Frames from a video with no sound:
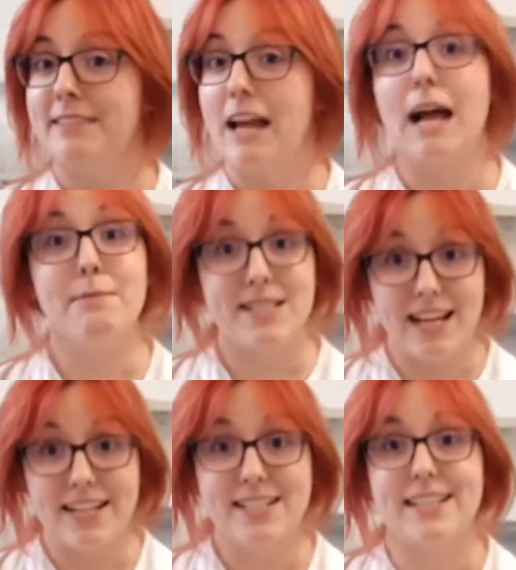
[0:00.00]
I'm a
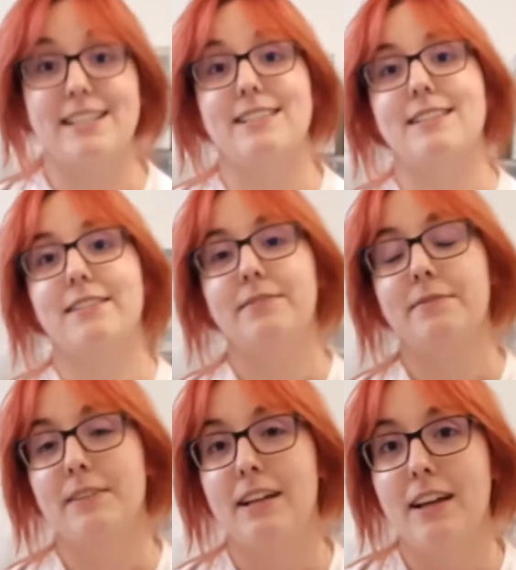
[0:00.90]
scientist.
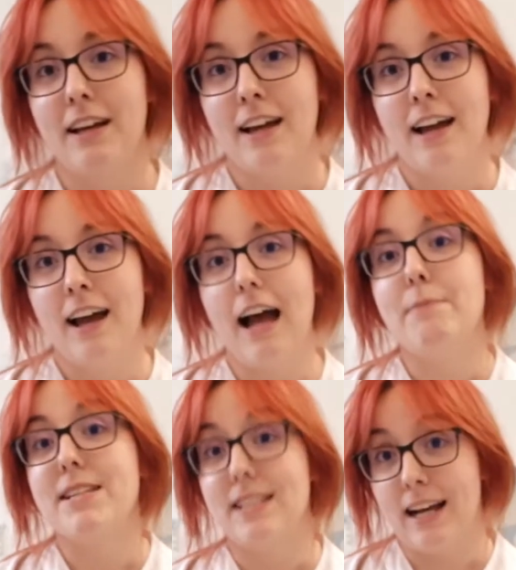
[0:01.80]
I'm
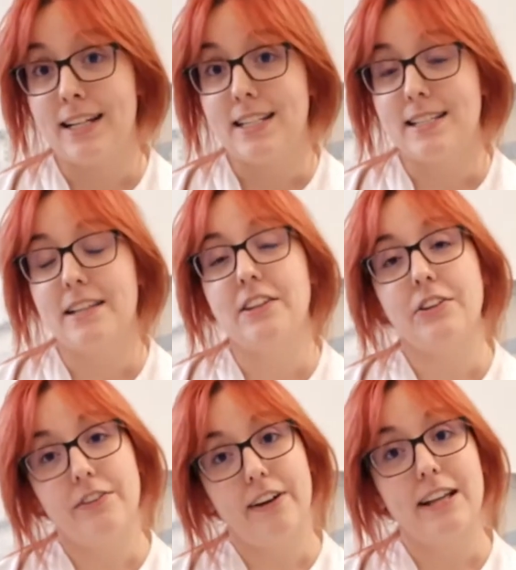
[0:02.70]
a scientist at the
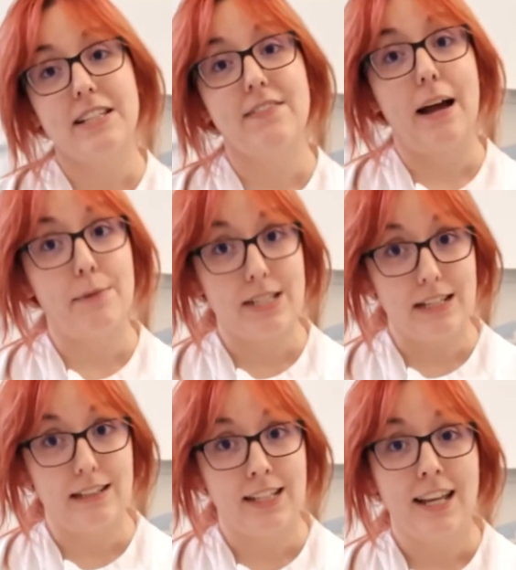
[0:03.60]
University of
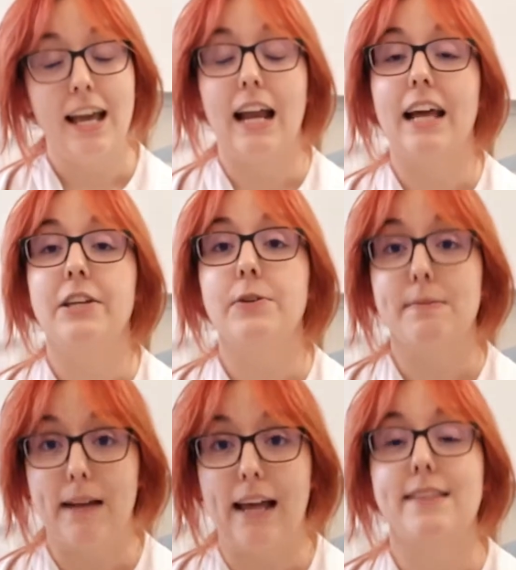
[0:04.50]
Aberdeen and I use
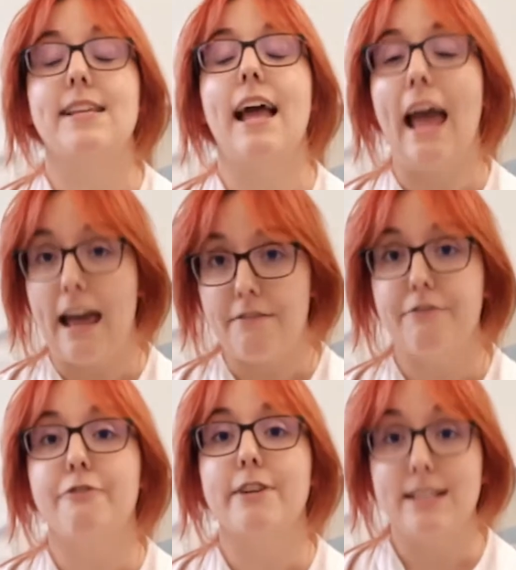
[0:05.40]
maths
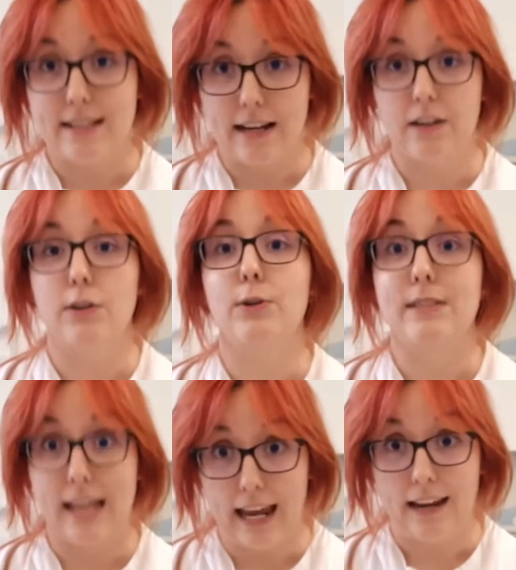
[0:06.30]
every single
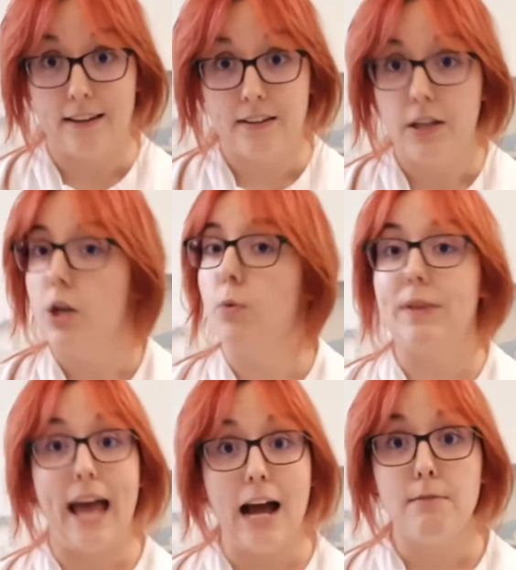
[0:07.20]
day.
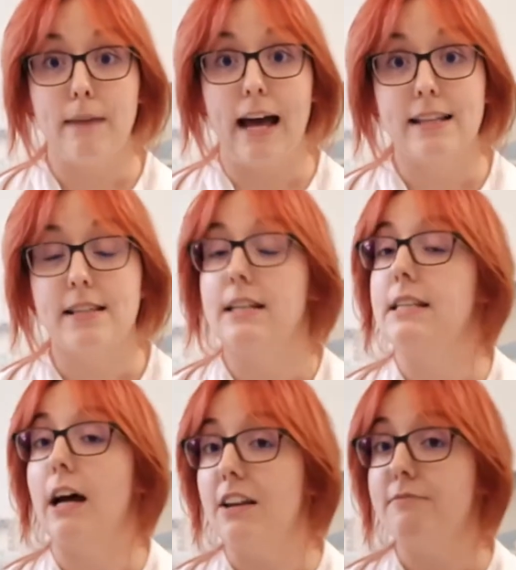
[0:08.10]
Without maths,
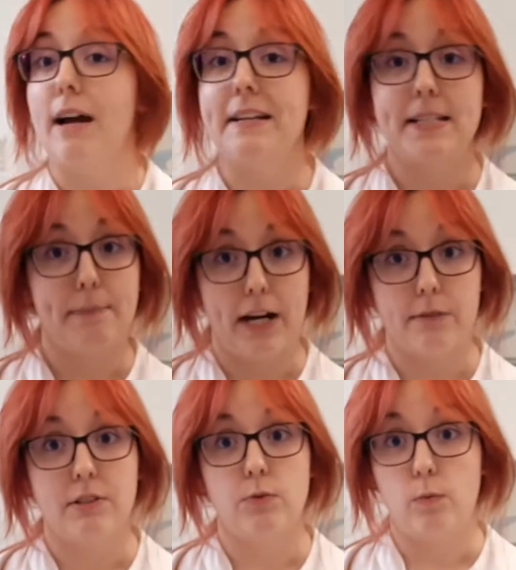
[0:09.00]
none of my
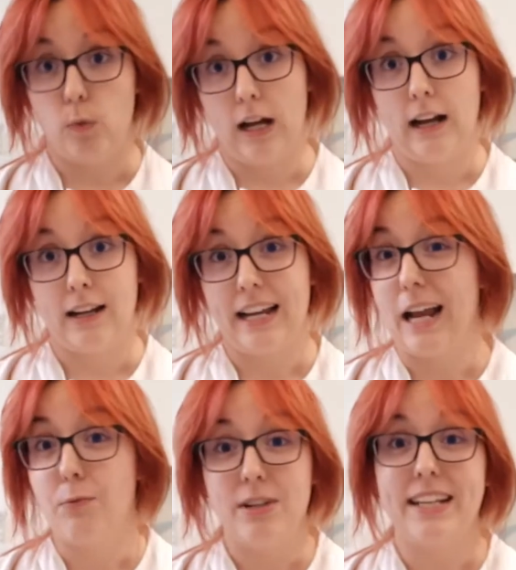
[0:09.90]
experiments would work and I
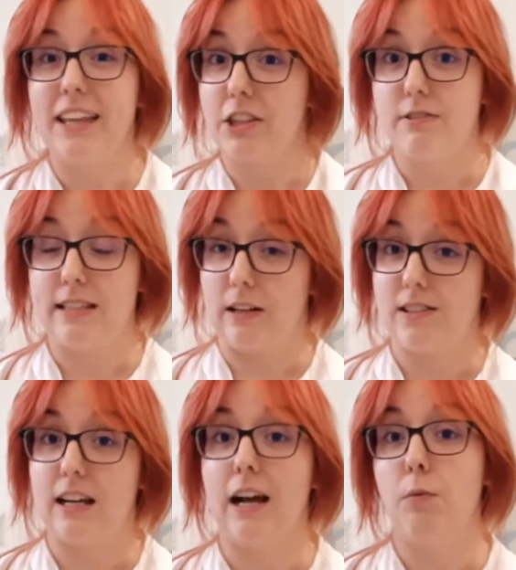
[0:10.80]
wouldn't get the results
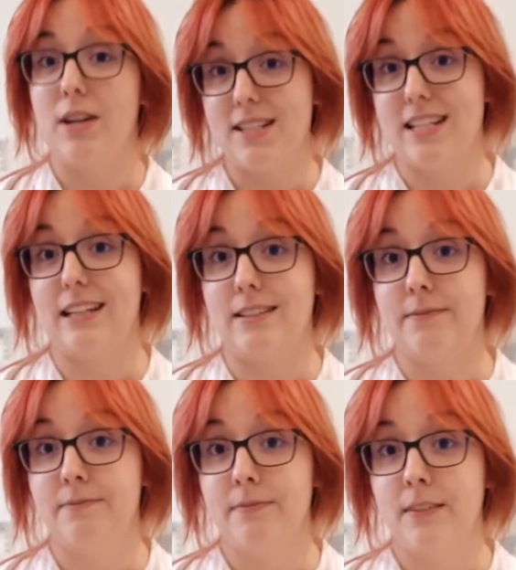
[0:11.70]
that I wanted.
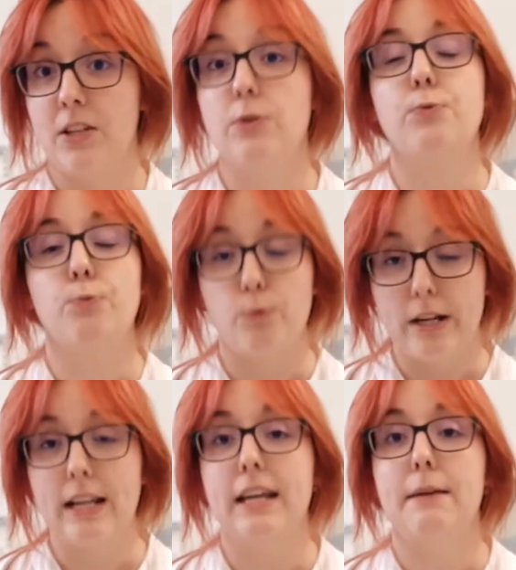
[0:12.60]
So it's
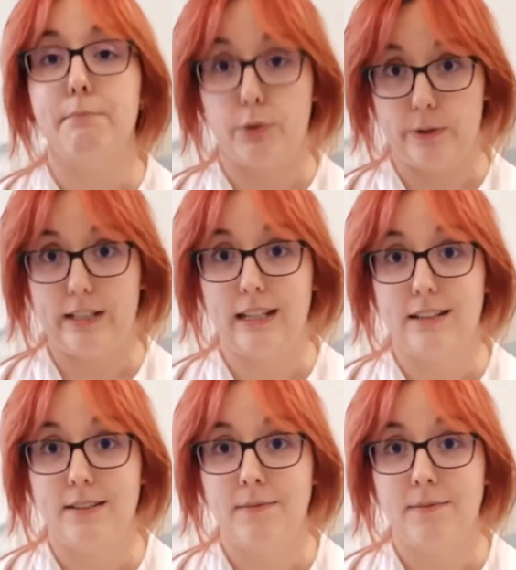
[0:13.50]
really important.